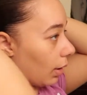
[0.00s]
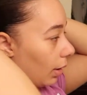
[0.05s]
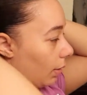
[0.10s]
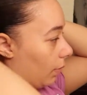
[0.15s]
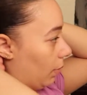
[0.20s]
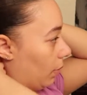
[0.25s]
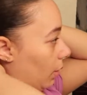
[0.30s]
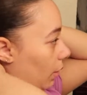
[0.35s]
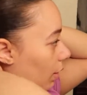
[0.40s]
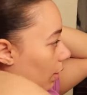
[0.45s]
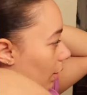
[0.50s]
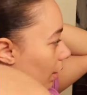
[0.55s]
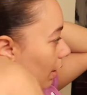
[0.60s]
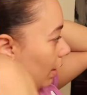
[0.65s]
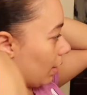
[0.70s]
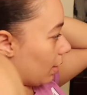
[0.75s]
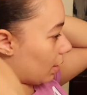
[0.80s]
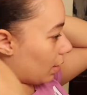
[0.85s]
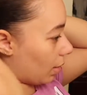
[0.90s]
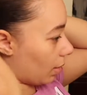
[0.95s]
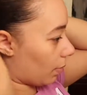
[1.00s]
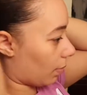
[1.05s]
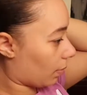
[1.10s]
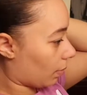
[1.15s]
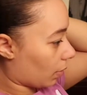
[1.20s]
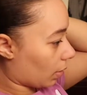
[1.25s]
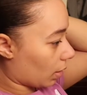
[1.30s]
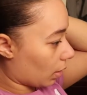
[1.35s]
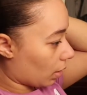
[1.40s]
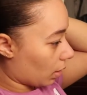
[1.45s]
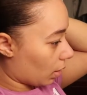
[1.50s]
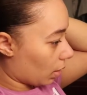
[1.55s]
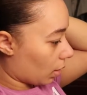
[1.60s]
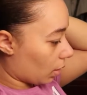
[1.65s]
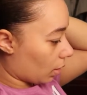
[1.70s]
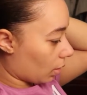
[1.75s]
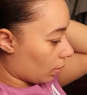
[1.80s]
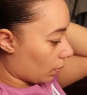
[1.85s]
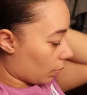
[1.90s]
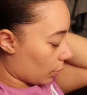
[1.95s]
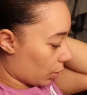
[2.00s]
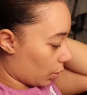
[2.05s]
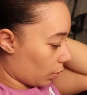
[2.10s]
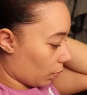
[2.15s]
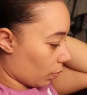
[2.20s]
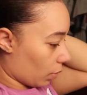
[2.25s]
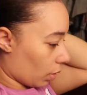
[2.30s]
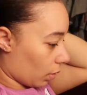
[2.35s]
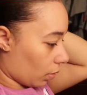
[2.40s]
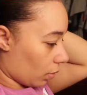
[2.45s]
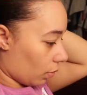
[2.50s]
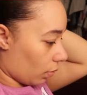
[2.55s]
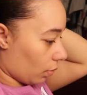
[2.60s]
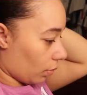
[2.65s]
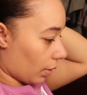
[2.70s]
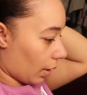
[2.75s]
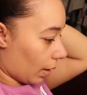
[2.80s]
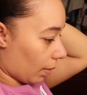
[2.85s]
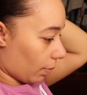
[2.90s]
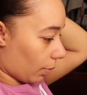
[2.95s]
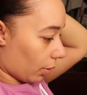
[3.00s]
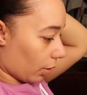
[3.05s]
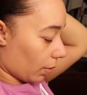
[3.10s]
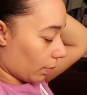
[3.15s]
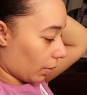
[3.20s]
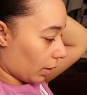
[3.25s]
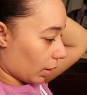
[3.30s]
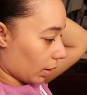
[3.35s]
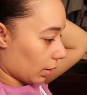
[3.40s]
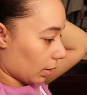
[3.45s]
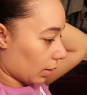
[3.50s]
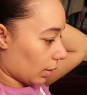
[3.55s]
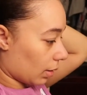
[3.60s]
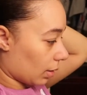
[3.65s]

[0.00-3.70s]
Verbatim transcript: like we did the last time. But you want to hold that part because